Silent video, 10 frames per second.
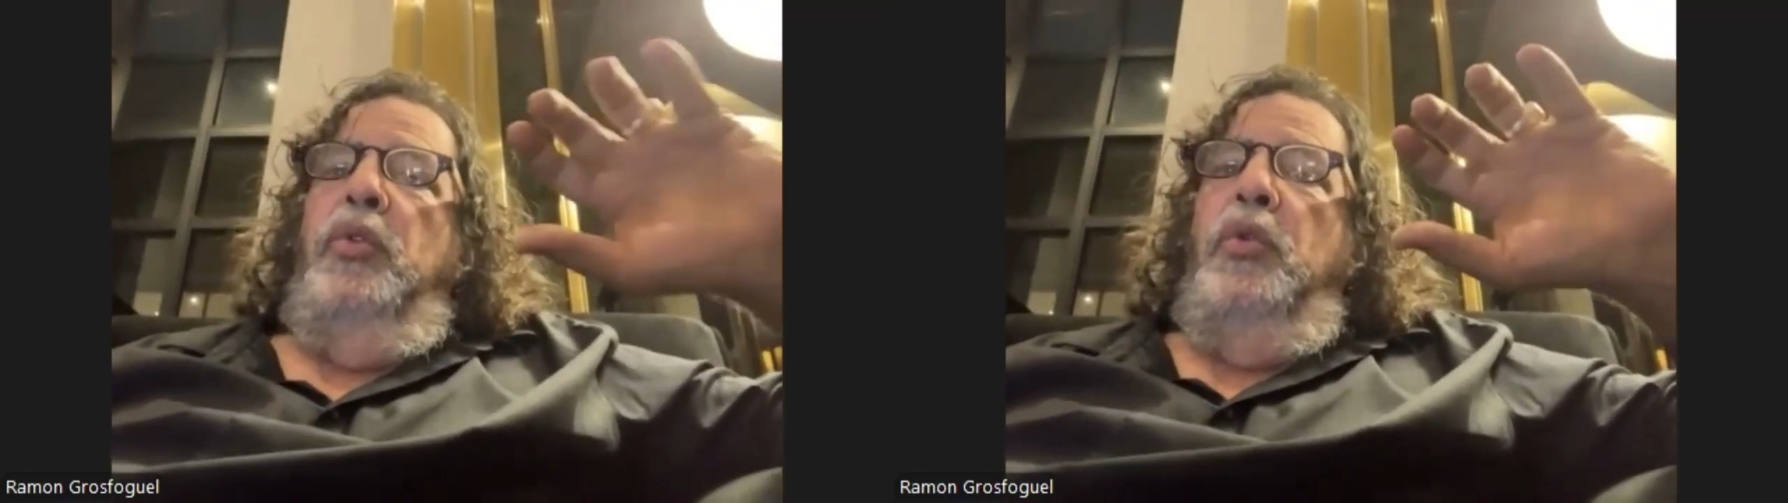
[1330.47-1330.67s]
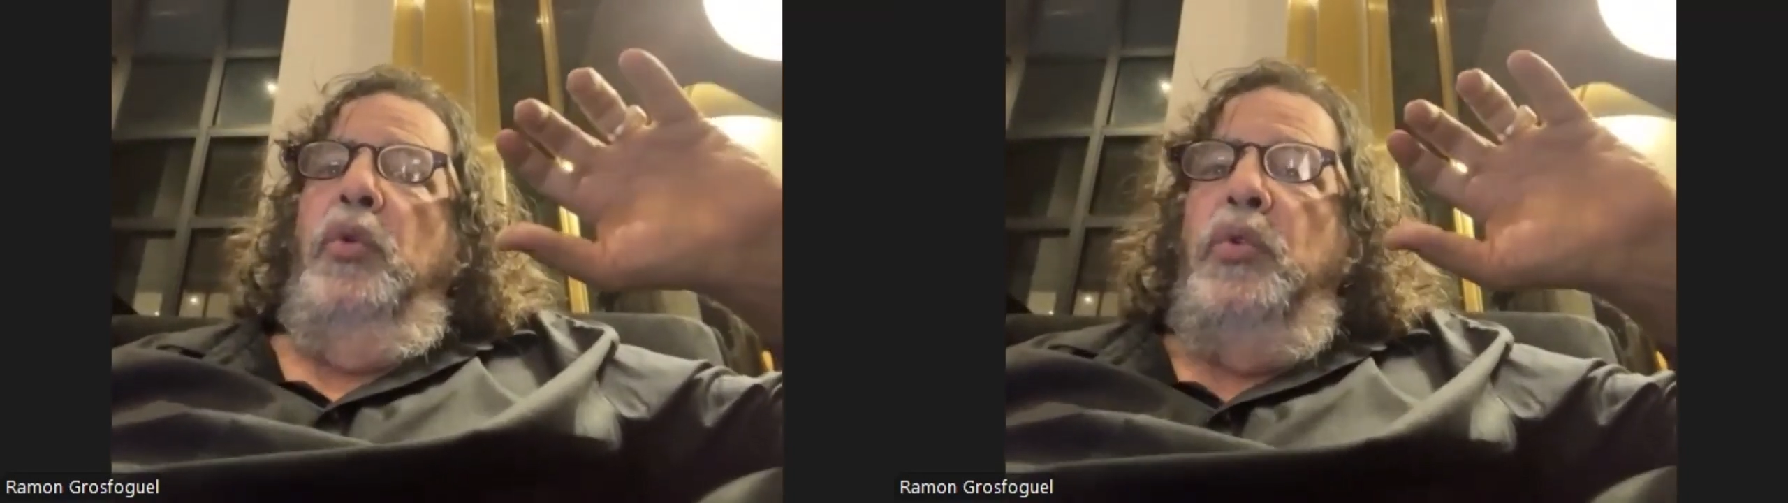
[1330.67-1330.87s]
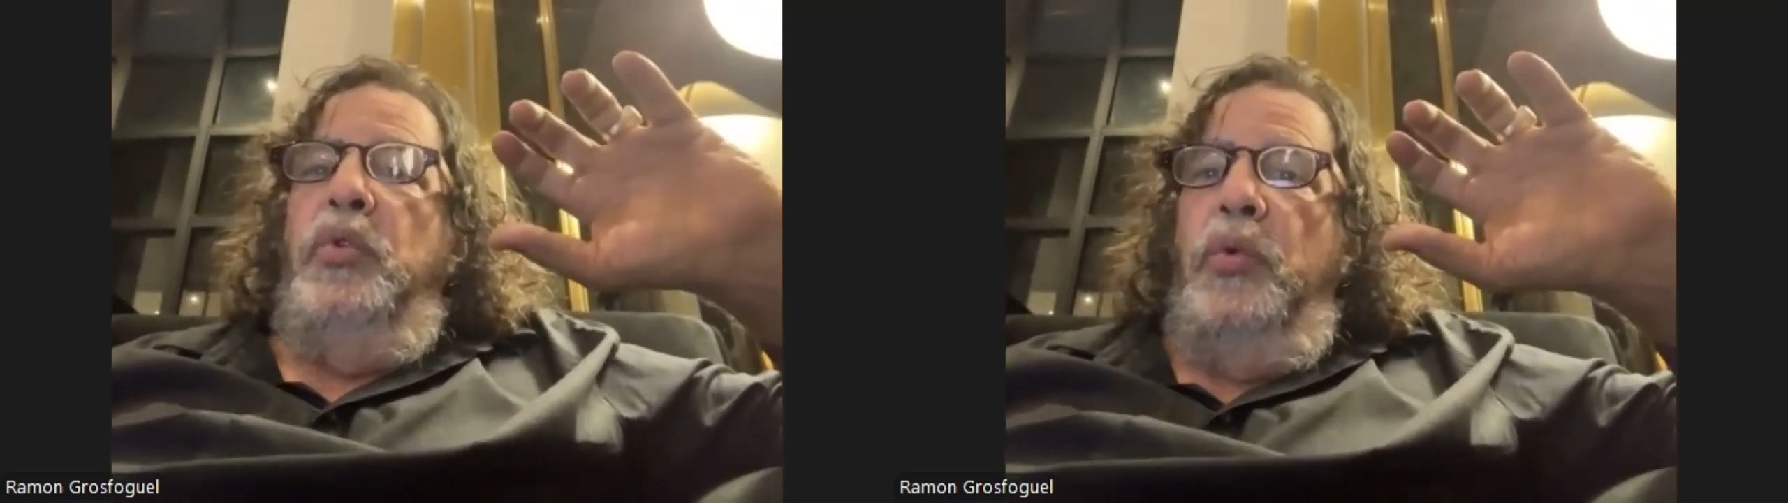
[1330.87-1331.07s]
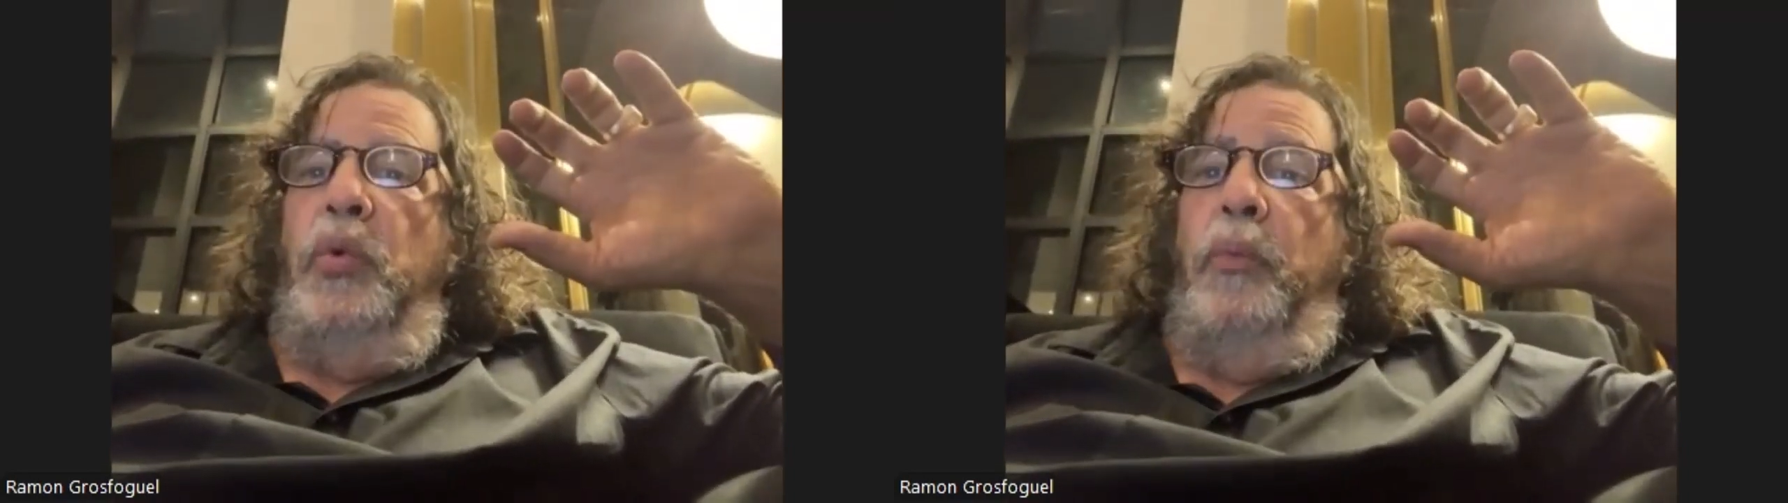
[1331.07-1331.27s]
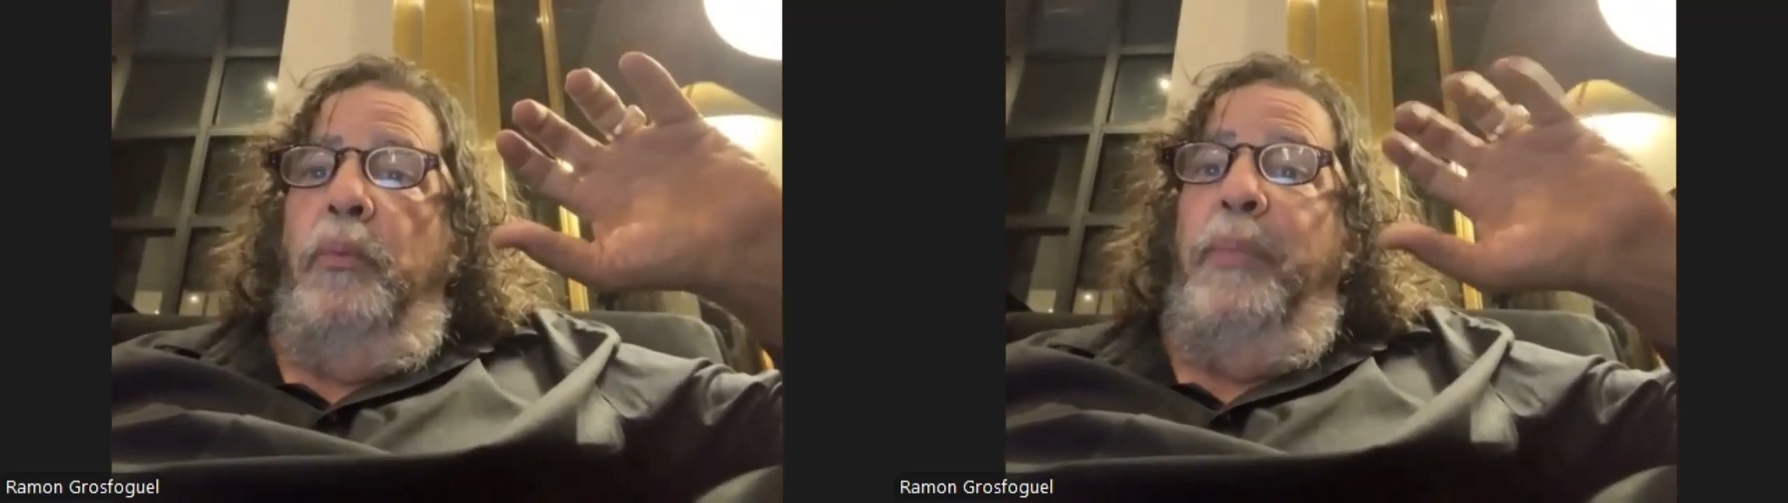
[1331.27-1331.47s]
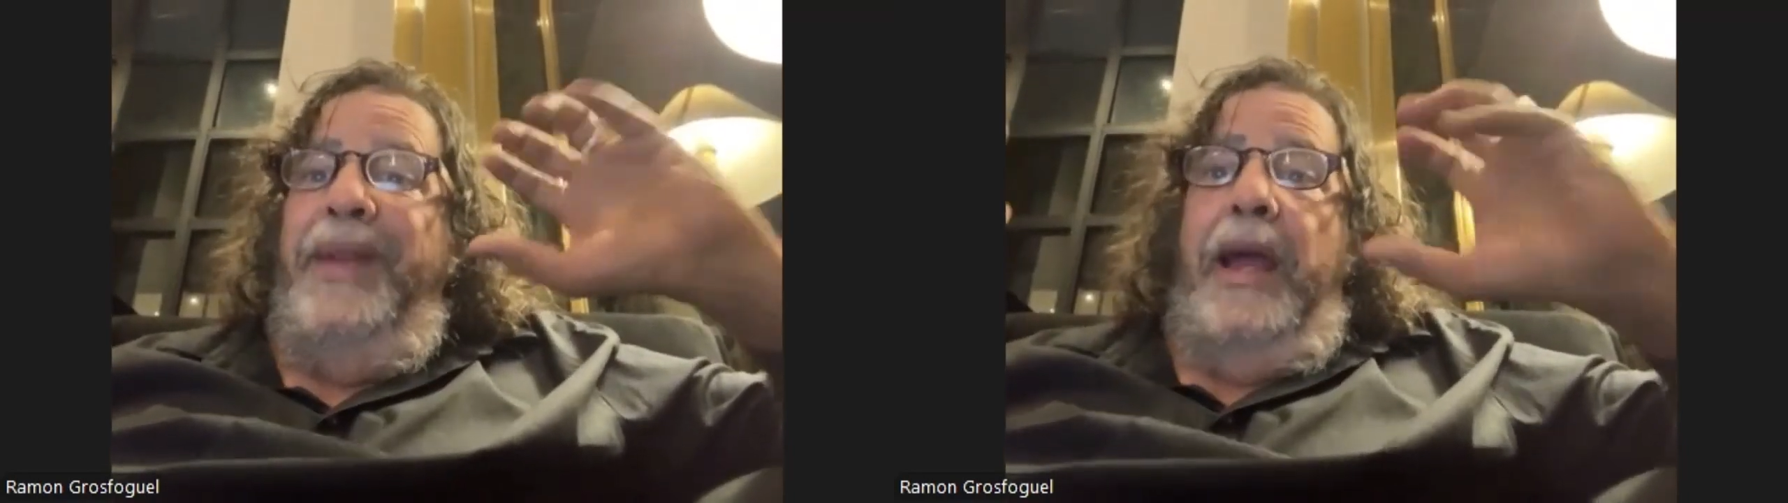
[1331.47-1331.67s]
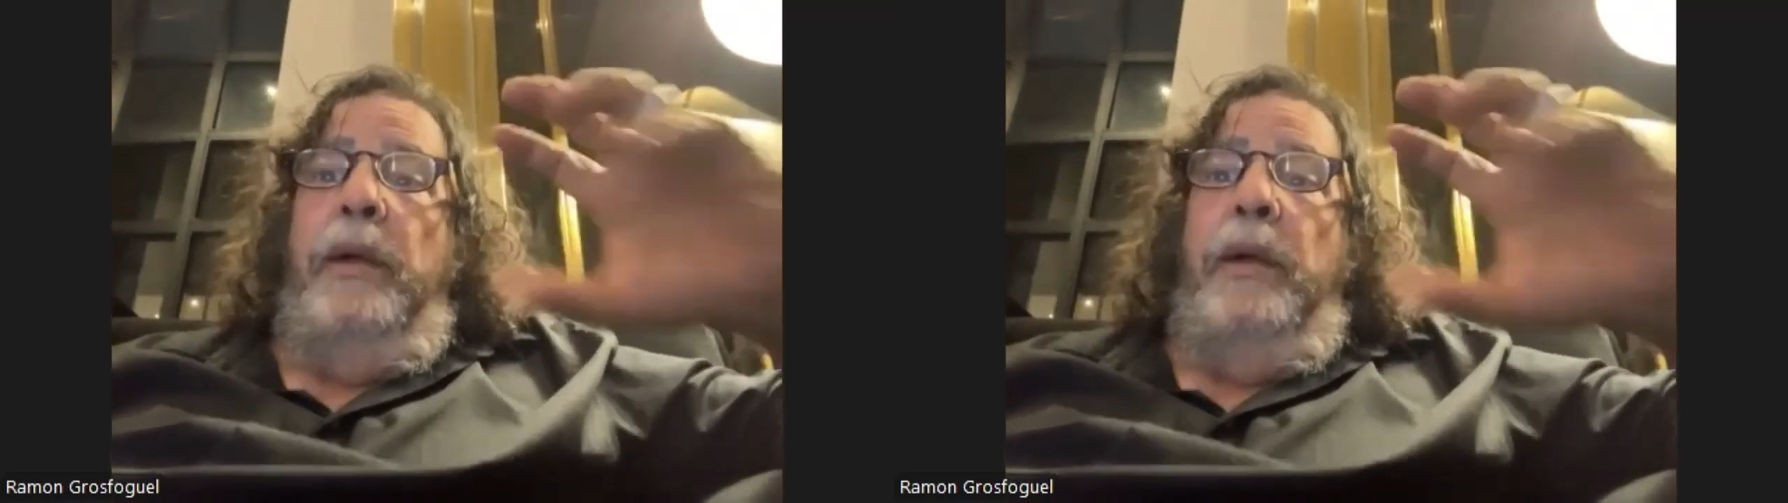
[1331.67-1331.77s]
to be